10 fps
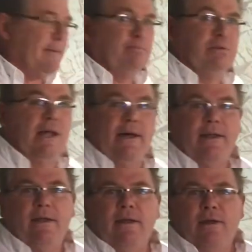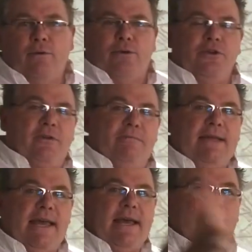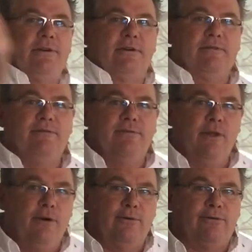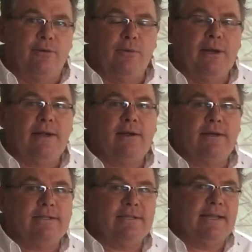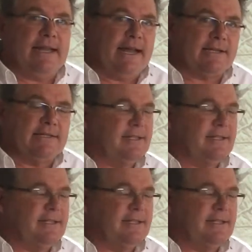blood where you can meander and flow from one area to the next.